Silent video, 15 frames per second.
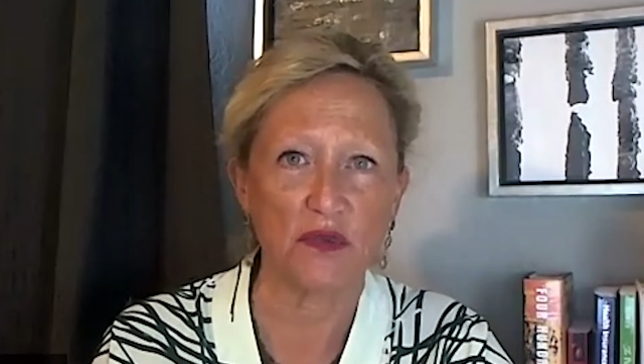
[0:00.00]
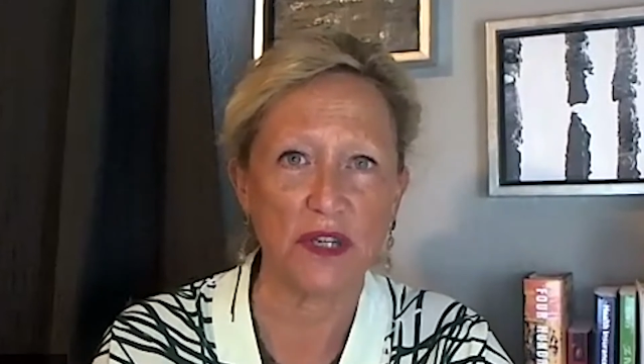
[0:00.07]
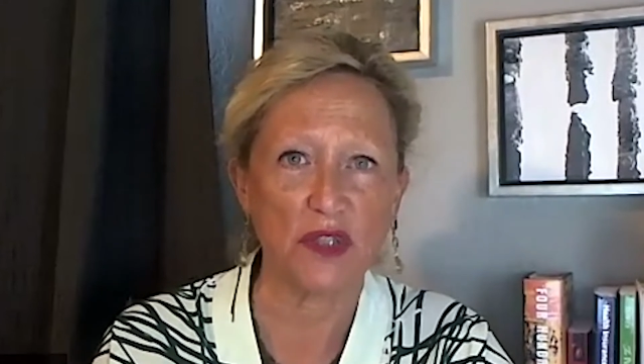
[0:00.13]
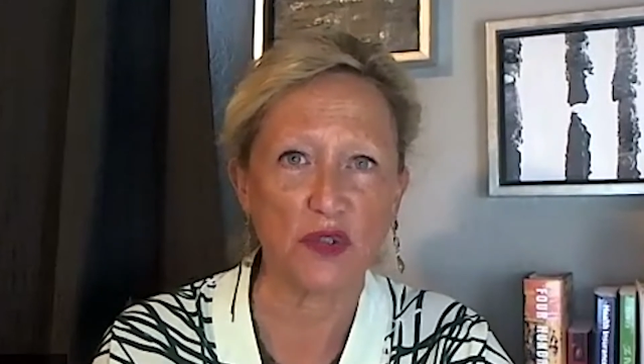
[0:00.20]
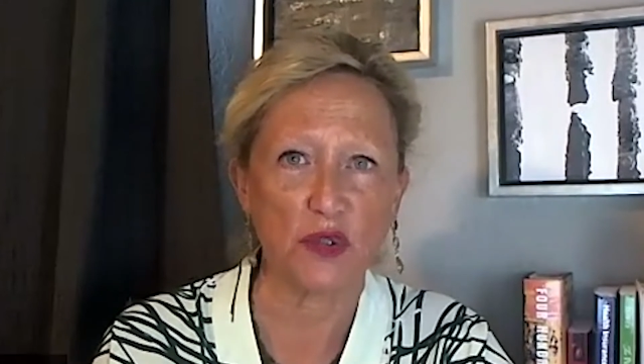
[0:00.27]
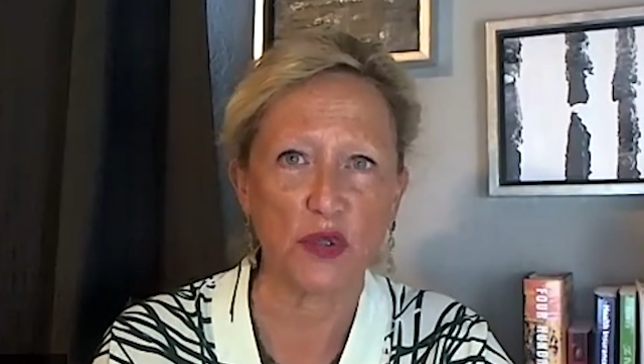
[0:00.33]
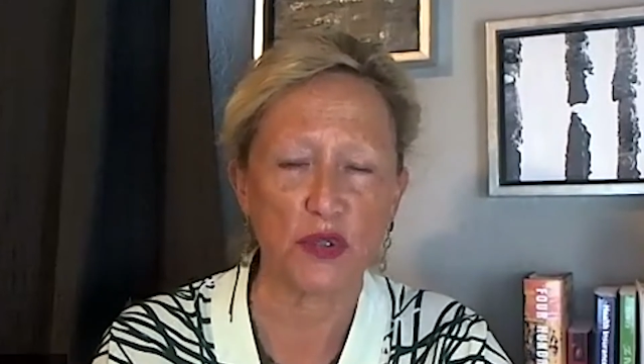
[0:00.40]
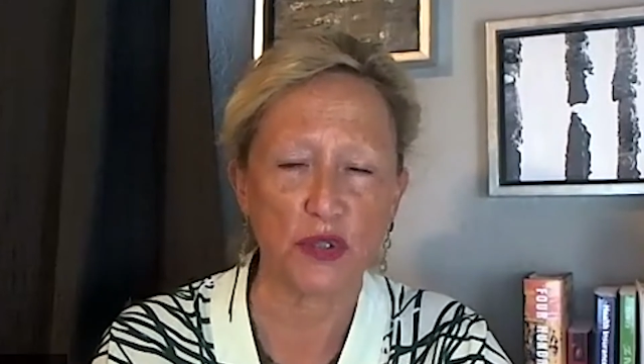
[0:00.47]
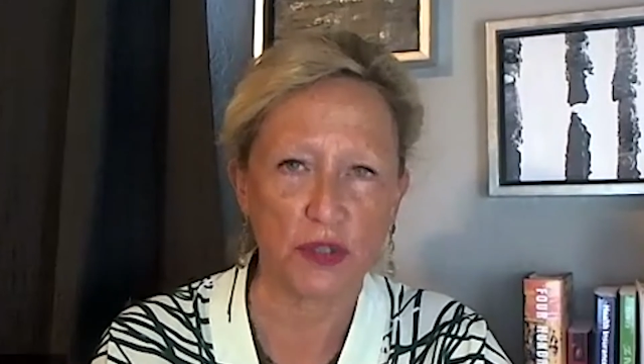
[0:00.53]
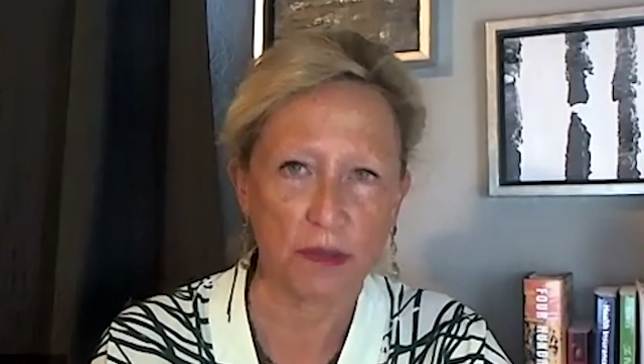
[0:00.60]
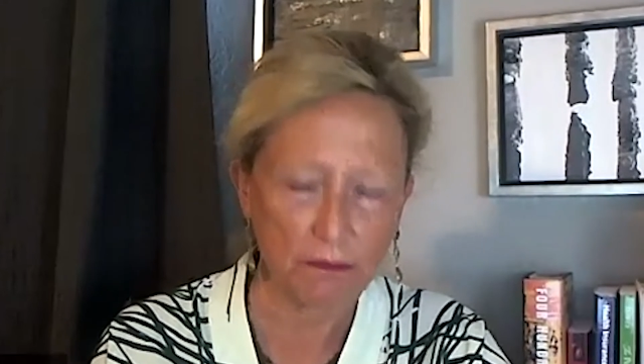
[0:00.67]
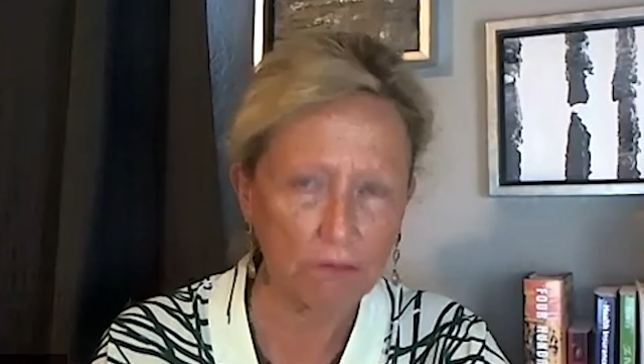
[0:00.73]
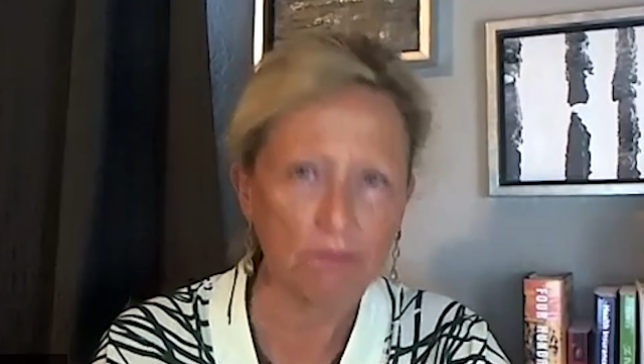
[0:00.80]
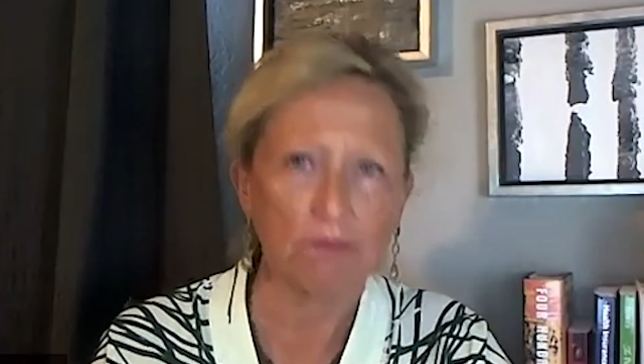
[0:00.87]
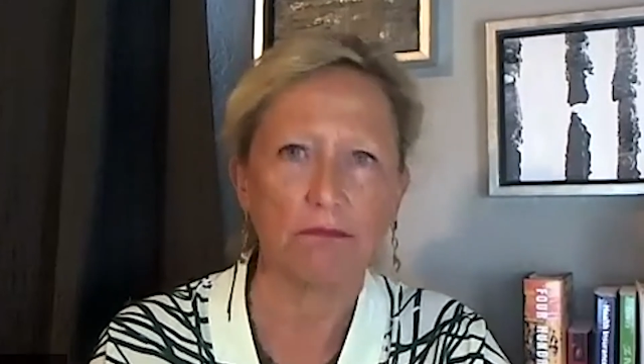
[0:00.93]
research
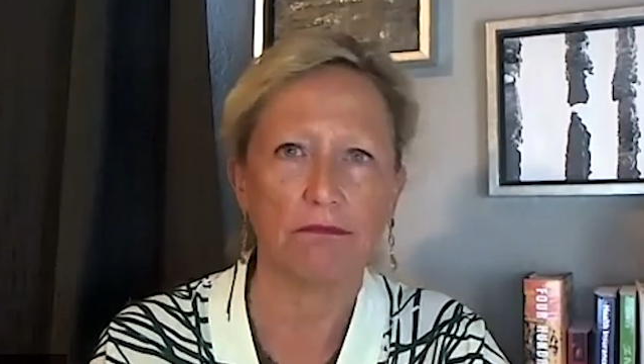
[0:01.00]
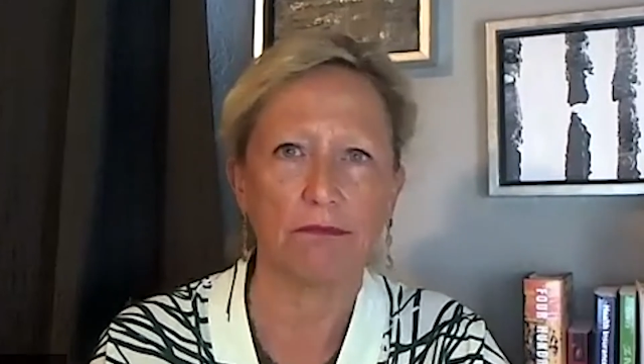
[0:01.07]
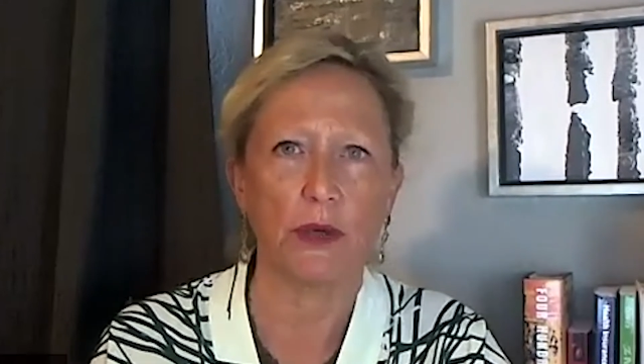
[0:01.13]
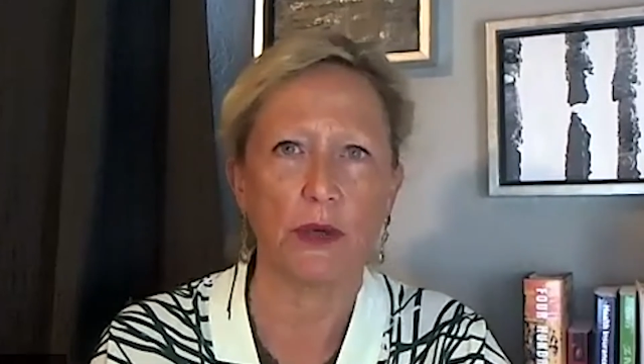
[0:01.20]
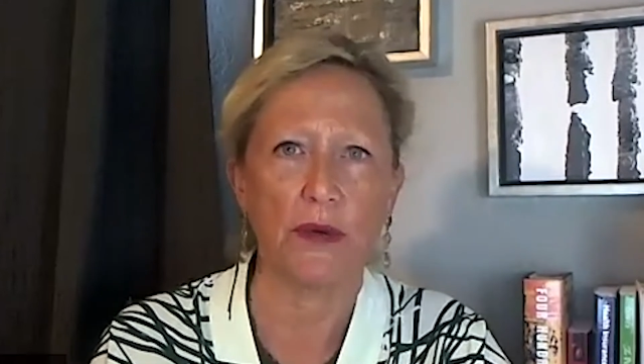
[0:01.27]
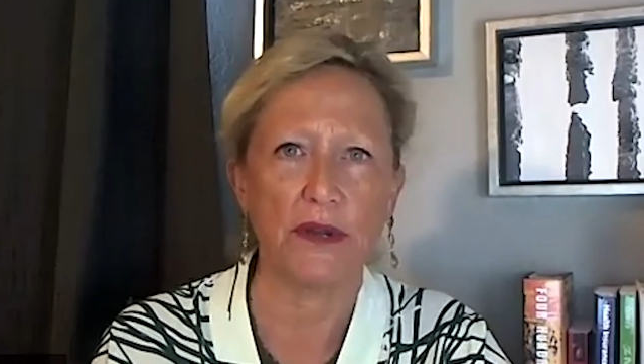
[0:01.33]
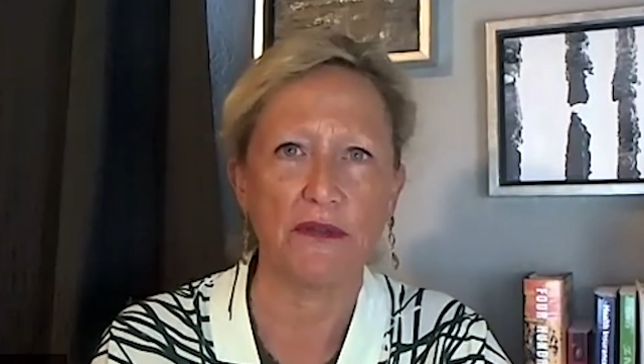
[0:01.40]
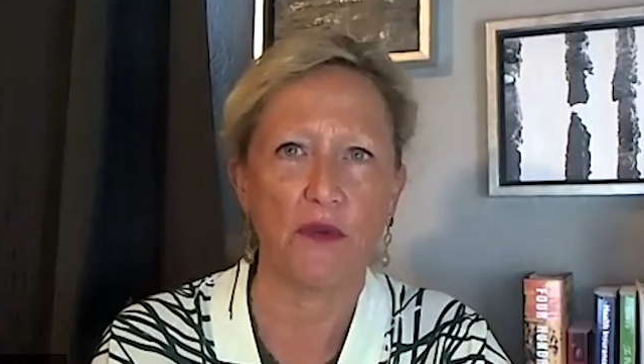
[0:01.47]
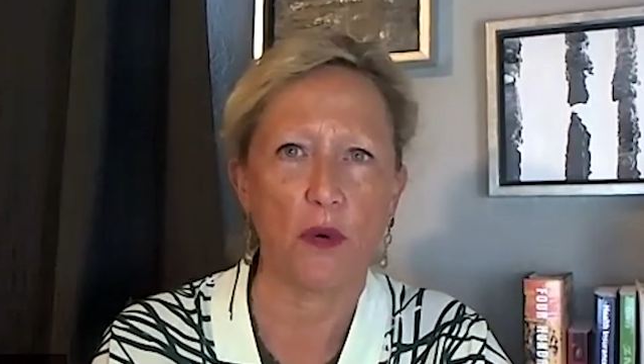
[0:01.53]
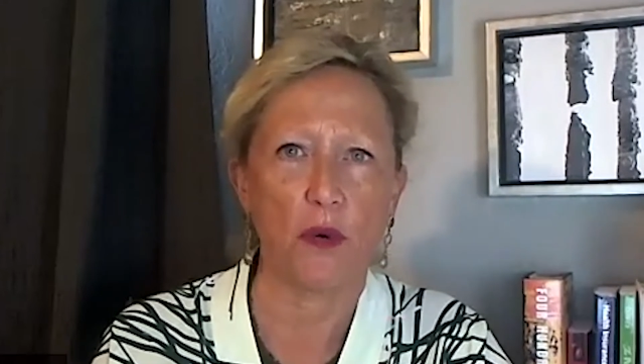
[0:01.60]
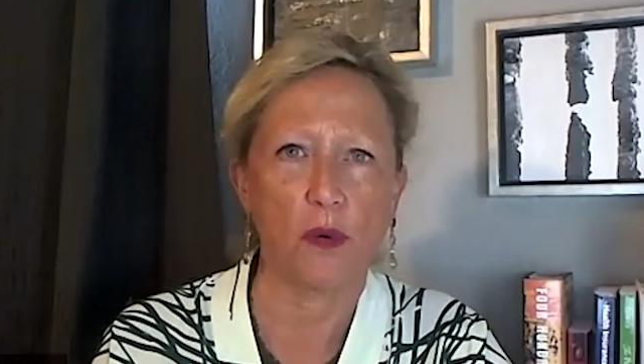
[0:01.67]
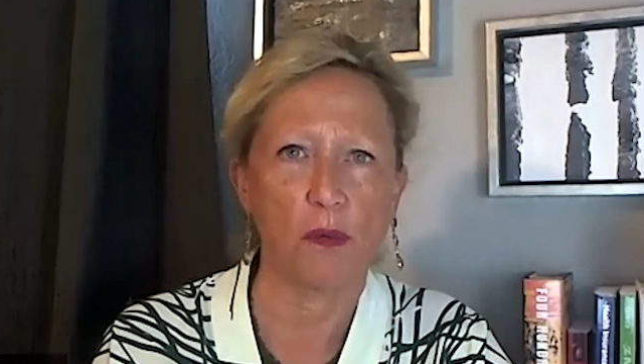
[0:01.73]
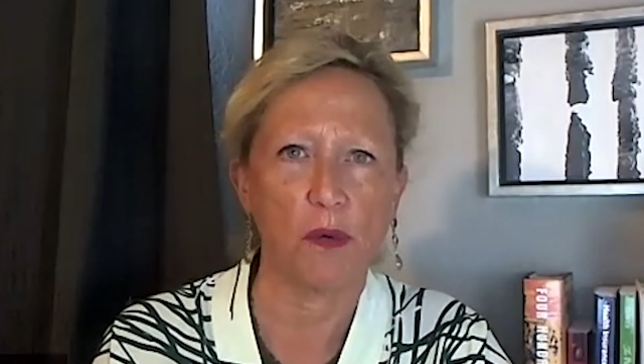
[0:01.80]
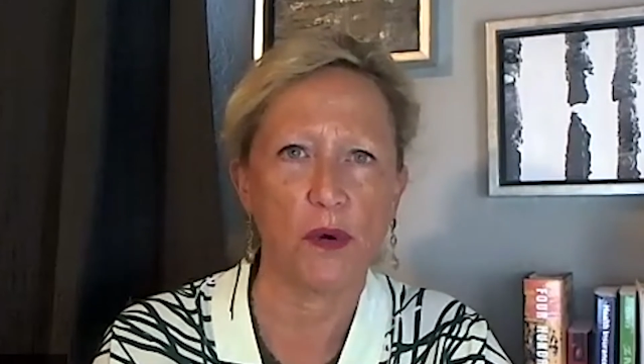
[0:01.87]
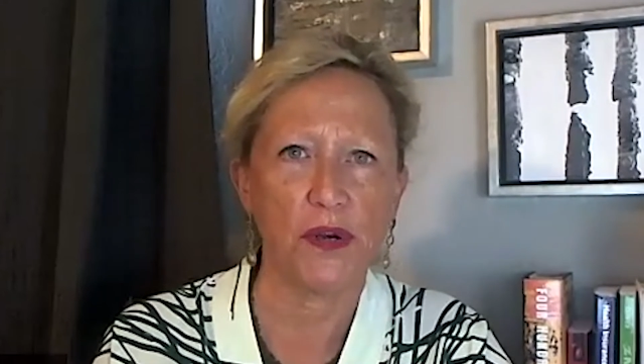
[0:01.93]
going
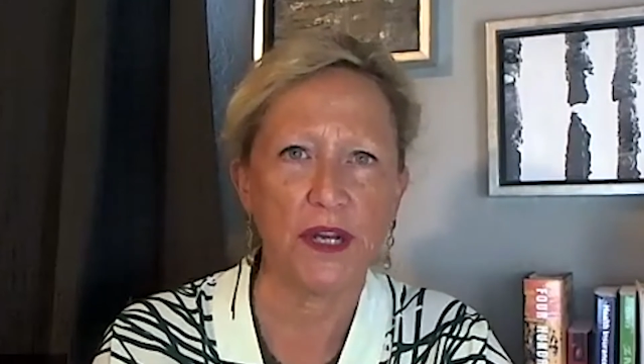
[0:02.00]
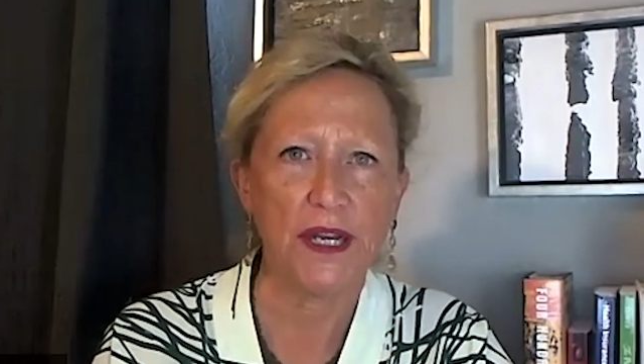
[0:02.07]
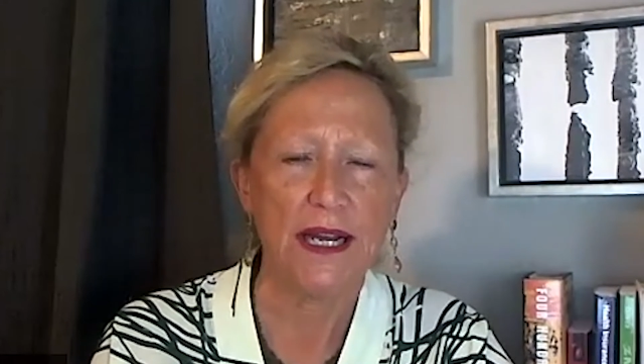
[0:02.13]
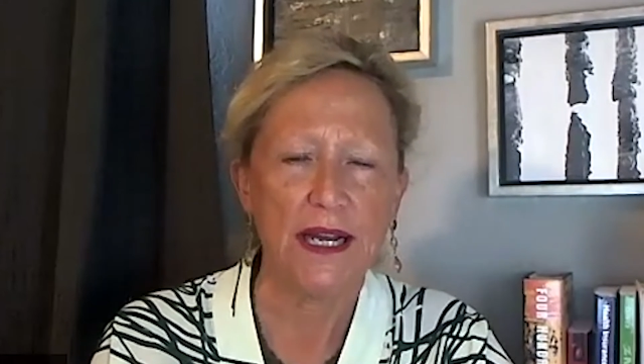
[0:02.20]
forward,